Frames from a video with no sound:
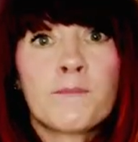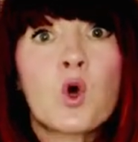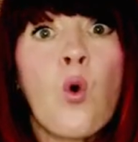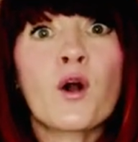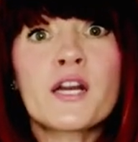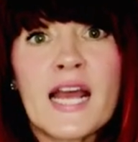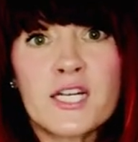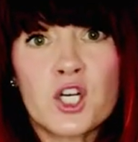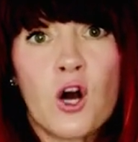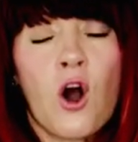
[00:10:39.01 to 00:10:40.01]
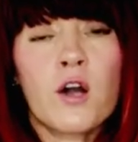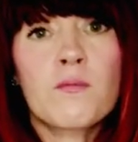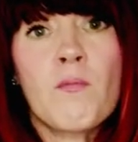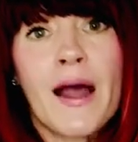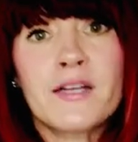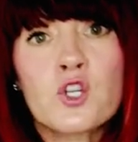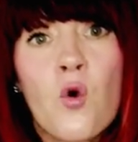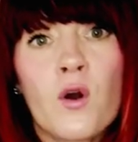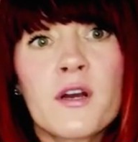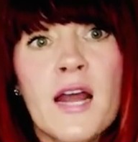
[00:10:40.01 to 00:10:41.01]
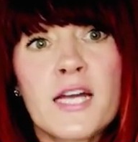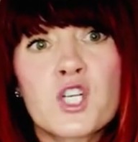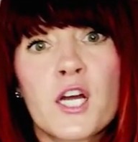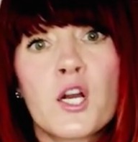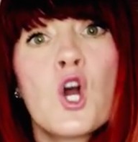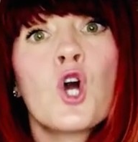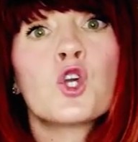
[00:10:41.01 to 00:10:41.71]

coordination, heart and mind coordination,